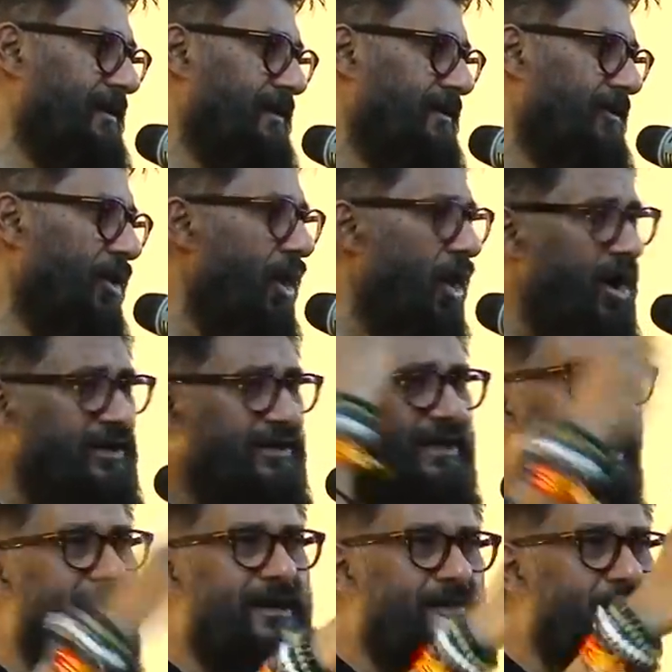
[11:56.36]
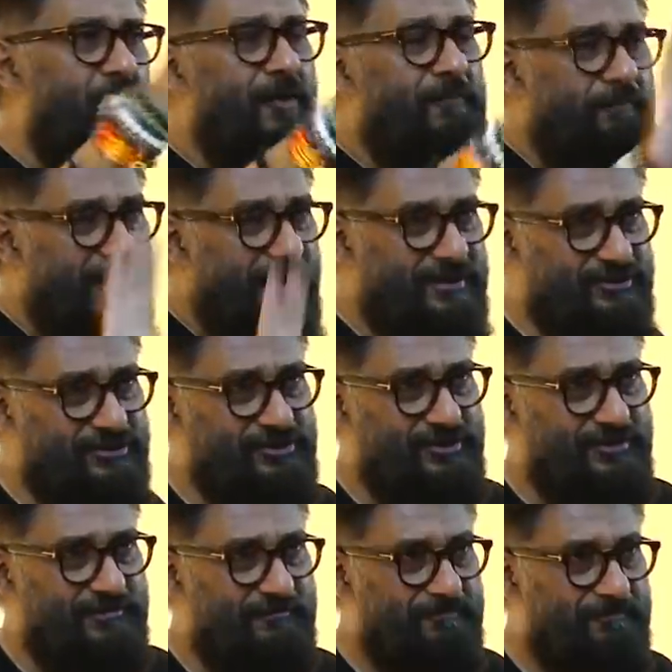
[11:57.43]
All died, all perished.
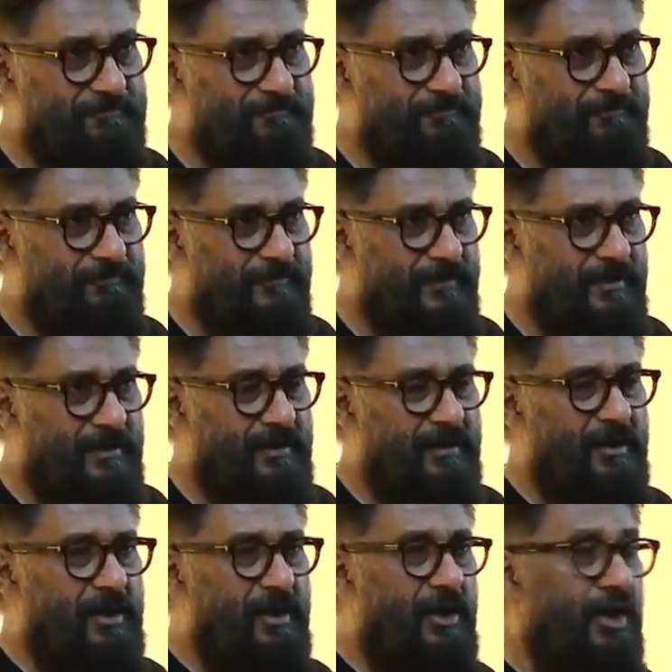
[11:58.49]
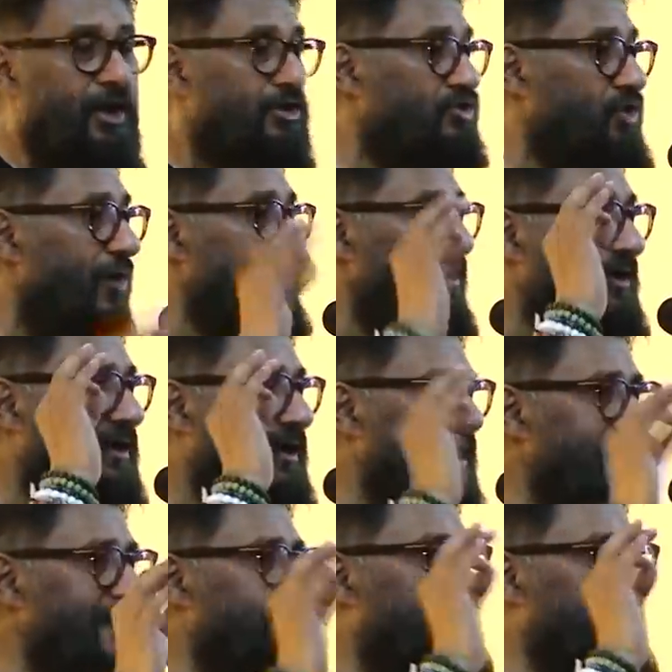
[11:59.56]
So our
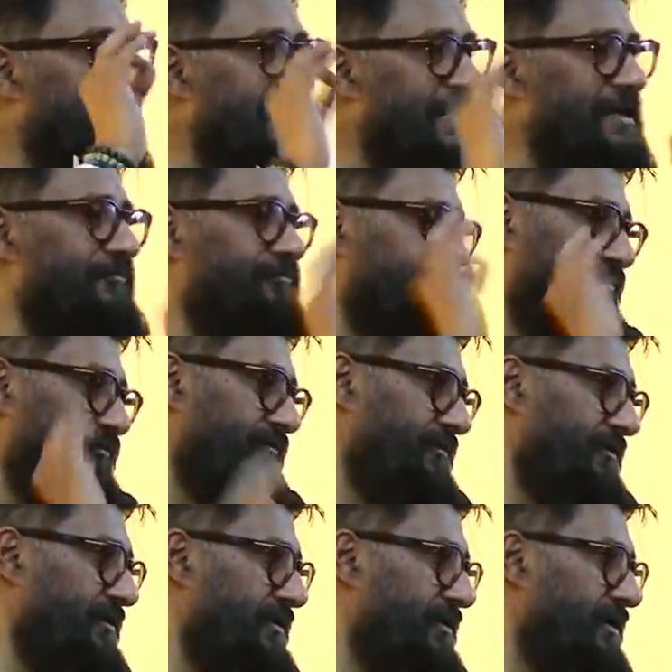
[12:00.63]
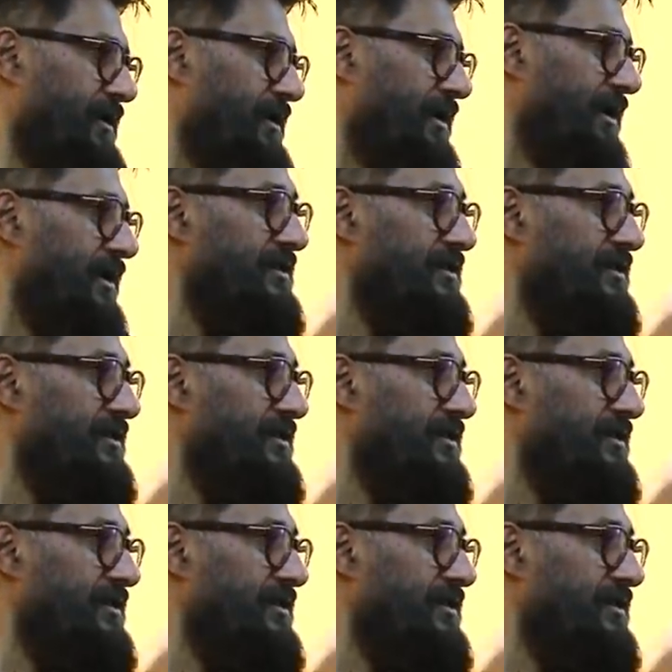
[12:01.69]
great belief in